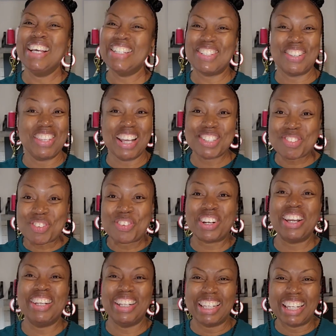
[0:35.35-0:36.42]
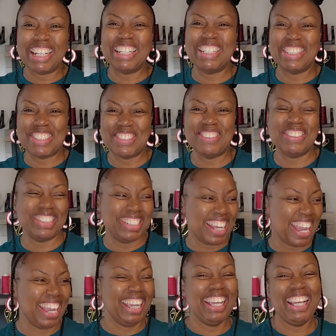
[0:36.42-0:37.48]
So that's what we're going to get into
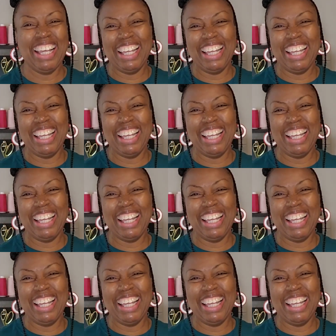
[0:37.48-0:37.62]
today.